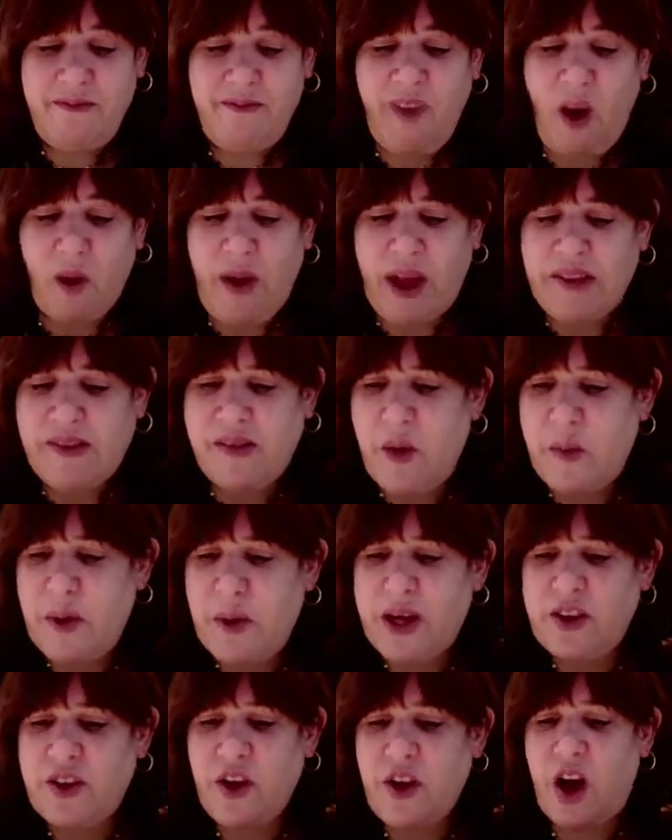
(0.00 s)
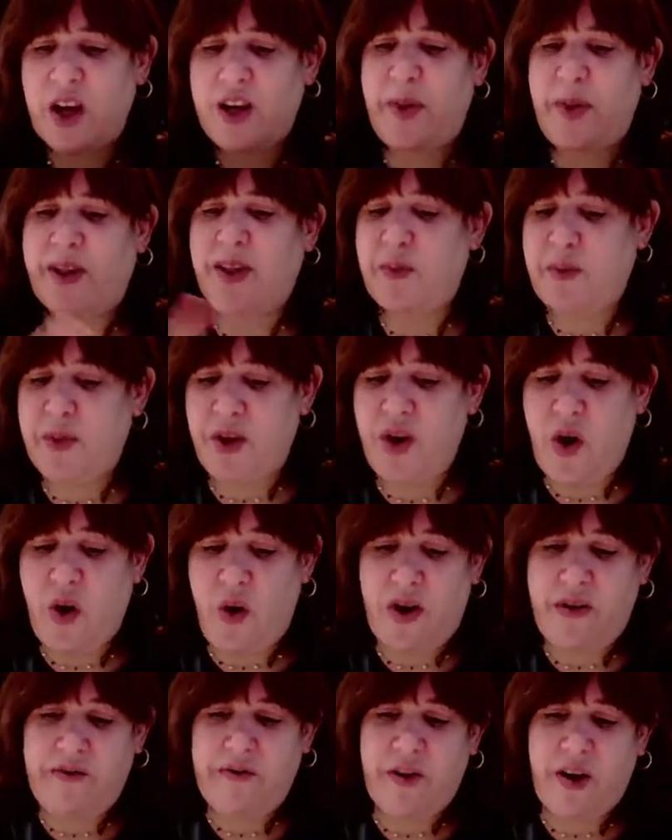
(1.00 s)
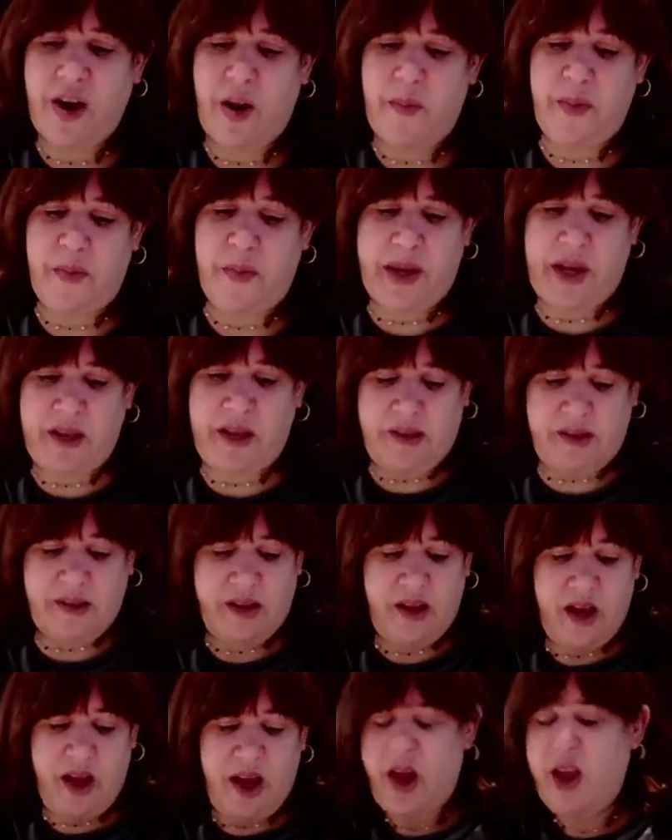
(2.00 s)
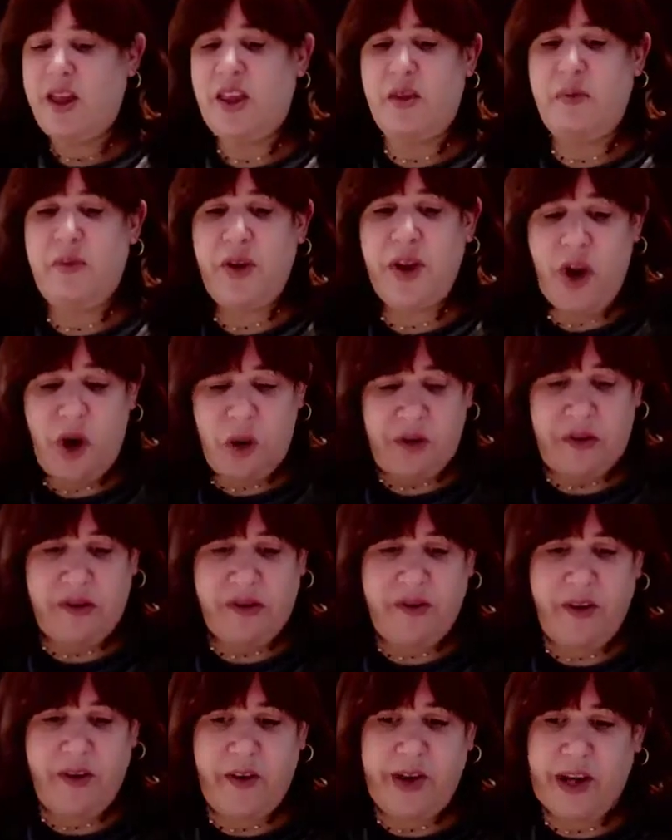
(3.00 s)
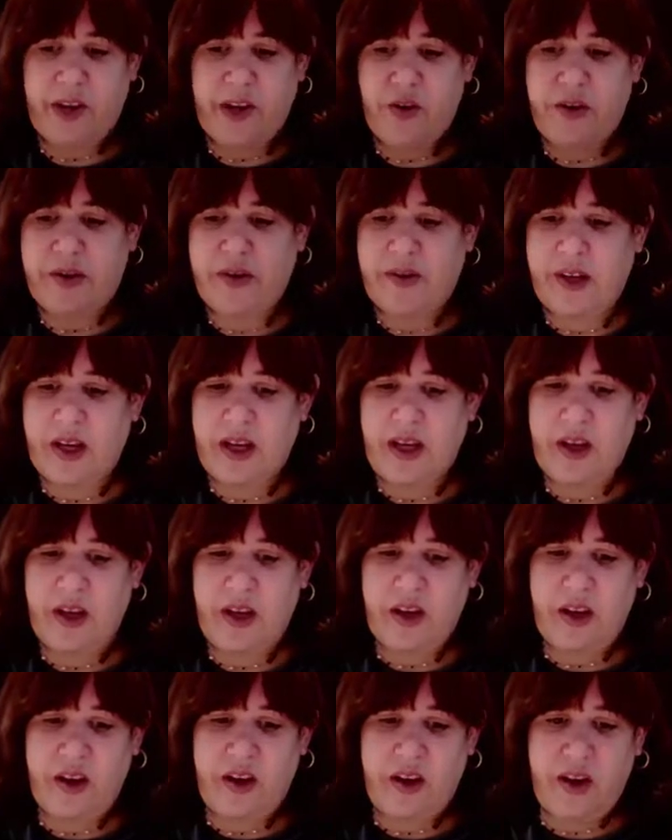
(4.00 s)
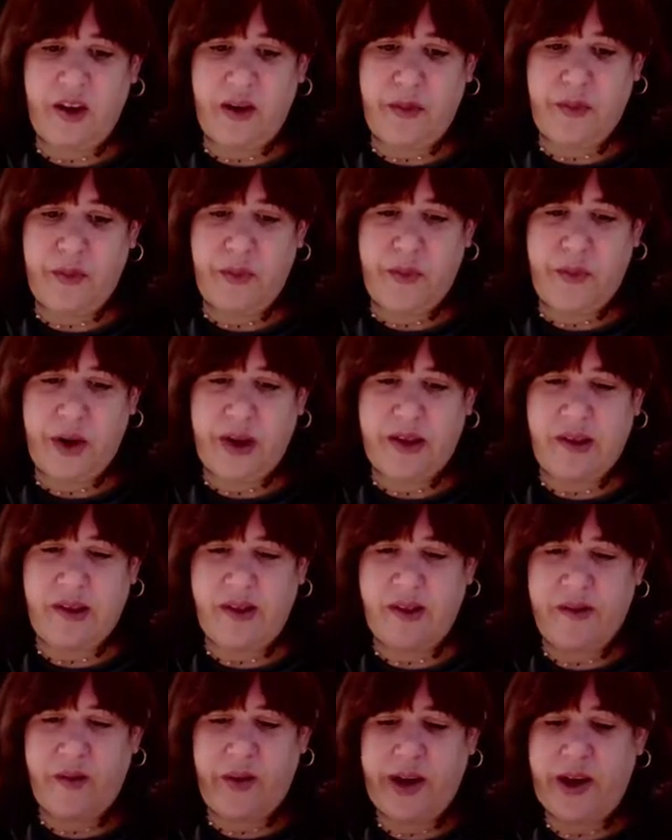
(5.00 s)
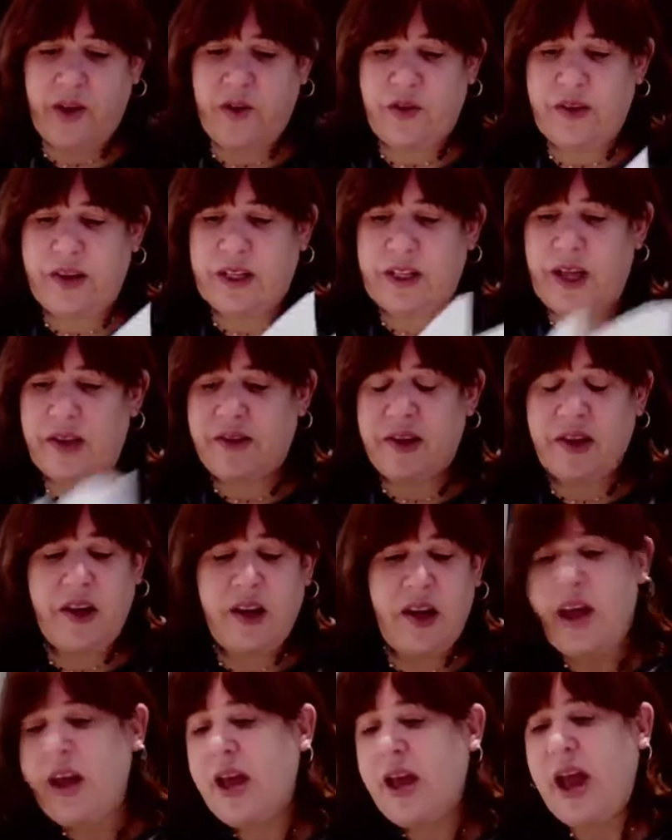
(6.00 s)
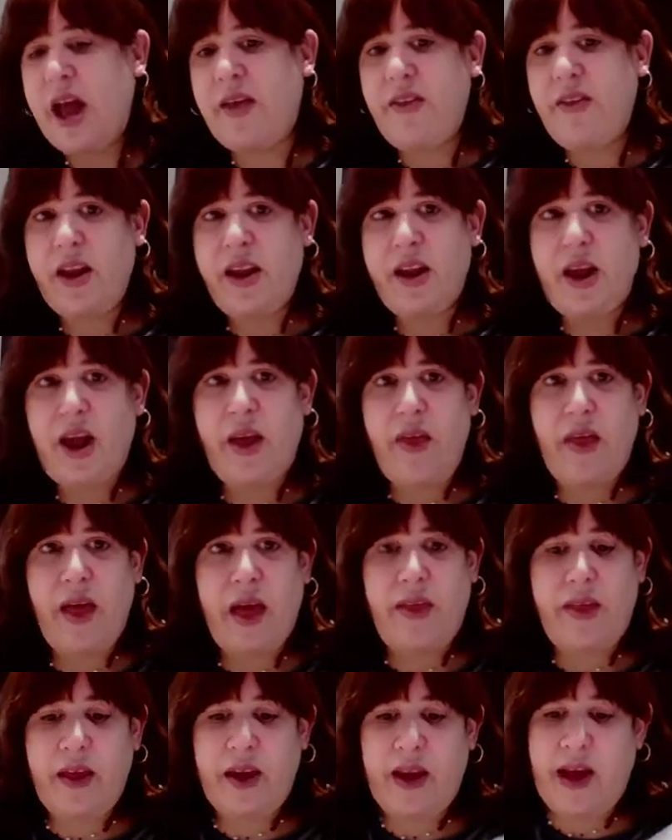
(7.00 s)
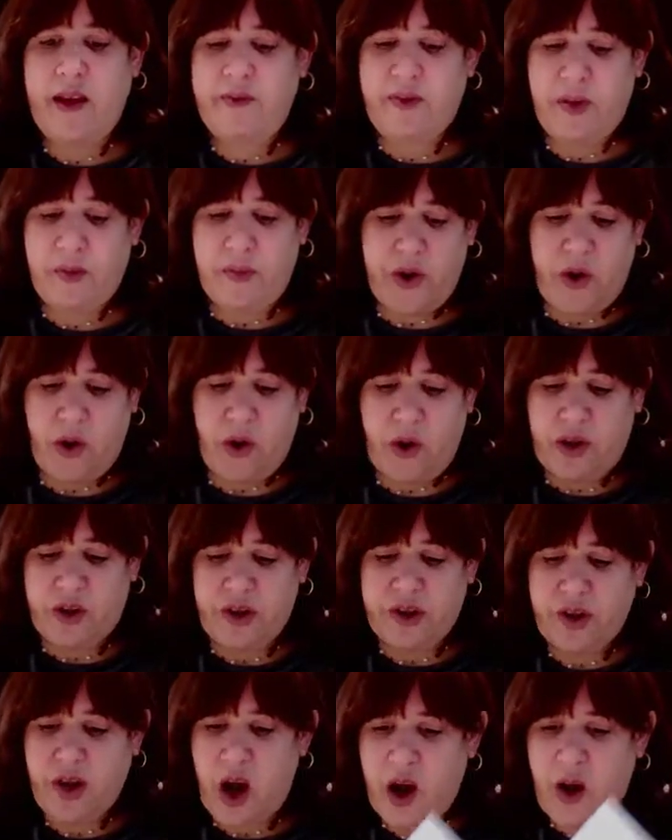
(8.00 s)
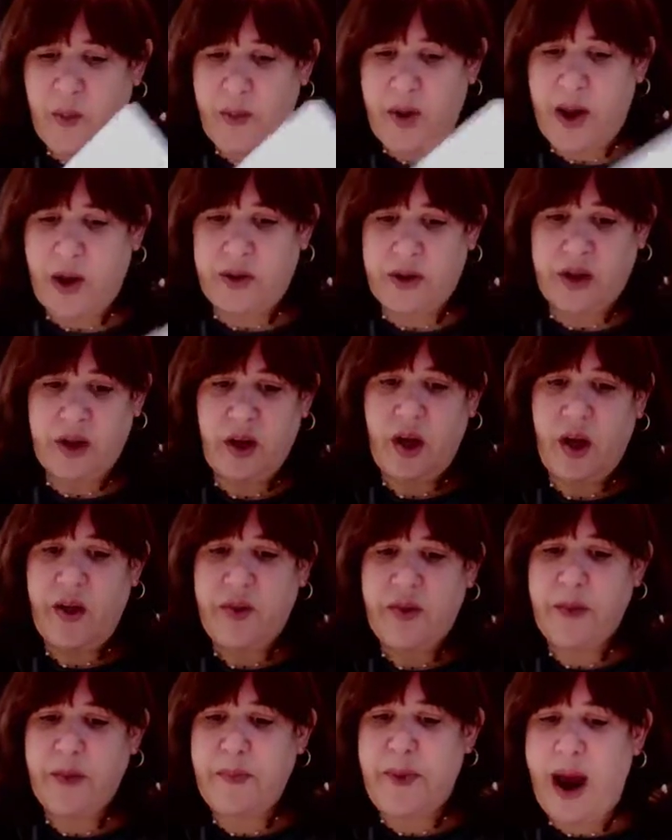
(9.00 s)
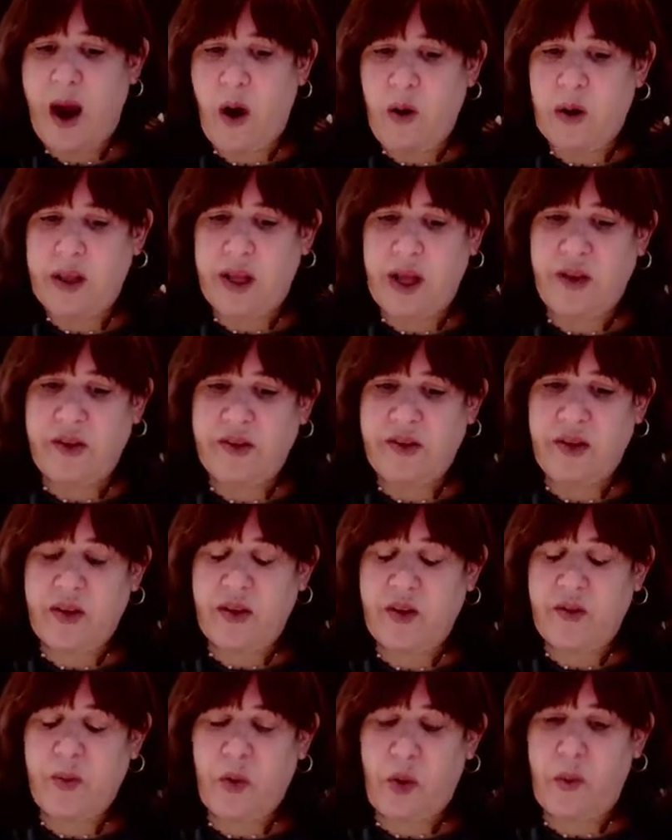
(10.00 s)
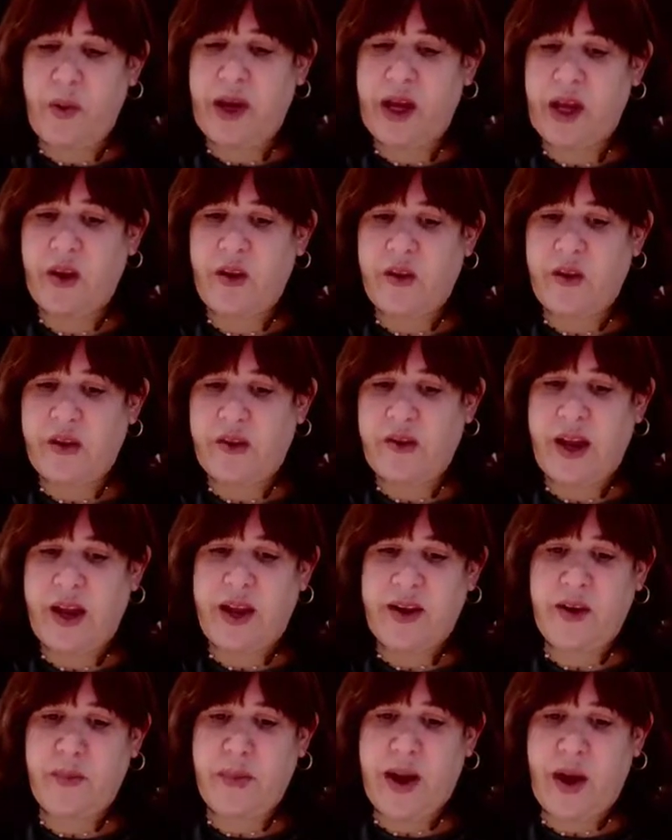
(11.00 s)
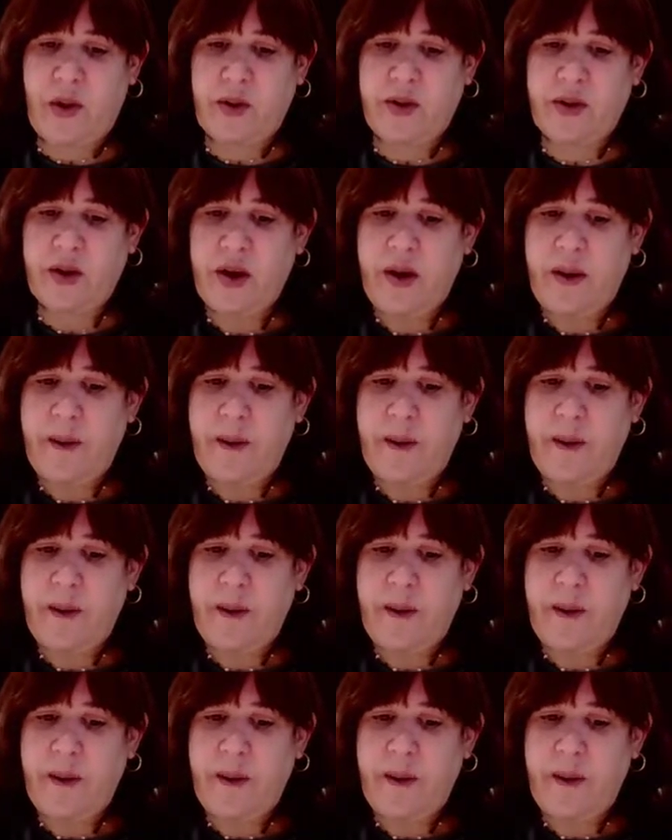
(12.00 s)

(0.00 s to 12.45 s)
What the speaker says: Okay, so I want to talk about the menorah for a couple minutes. The menorah is very interesting. It brings us a very interesting lesson. And then after the menorah, I'll just talk about the parallels, what we can understand about